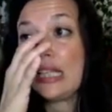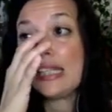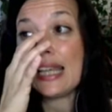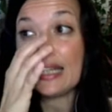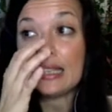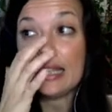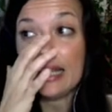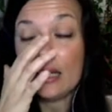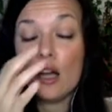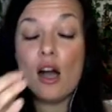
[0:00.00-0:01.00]

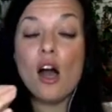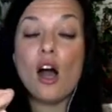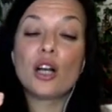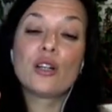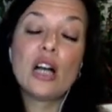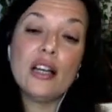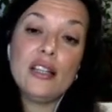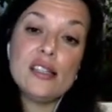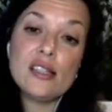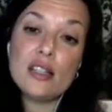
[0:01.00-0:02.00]
Secondly, our gut
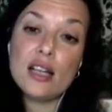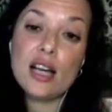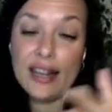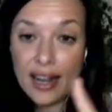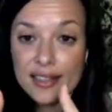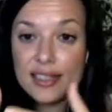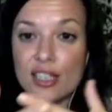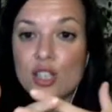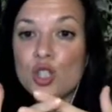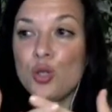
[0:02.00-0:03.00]
is connected
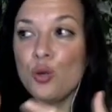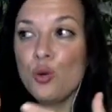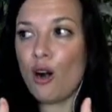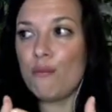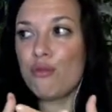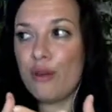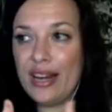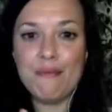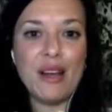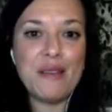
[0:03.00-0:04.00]
to our
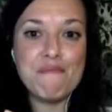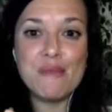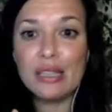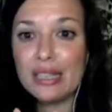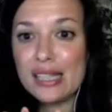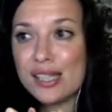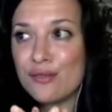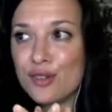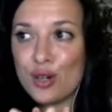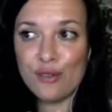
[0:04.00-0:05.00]
brain by millions
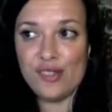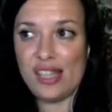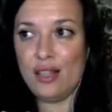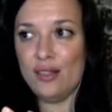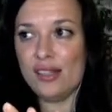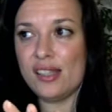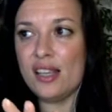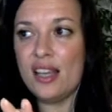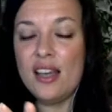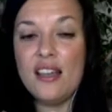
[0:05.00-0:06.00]
of nerve cells.
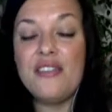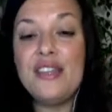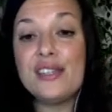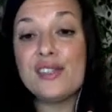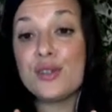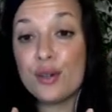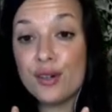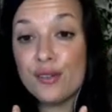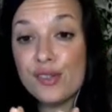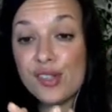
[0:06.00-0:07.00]
These
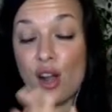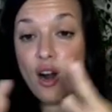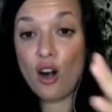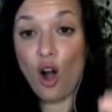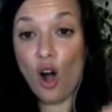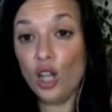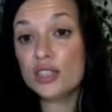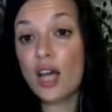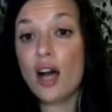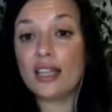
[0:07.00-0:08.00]
nerves are all
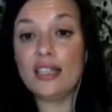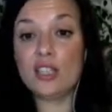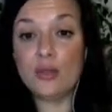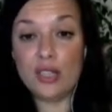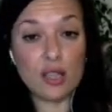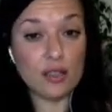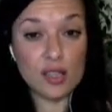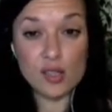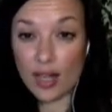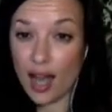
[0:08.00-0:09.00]
talking to each other.
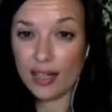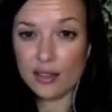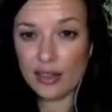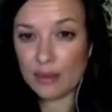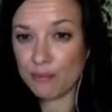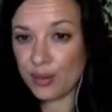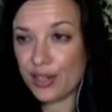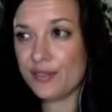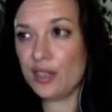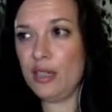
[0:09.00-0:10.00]
So I kind of like
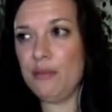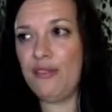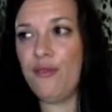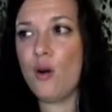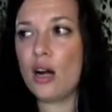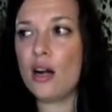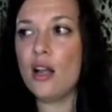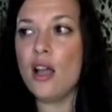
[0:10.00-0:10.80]
briefed on it before.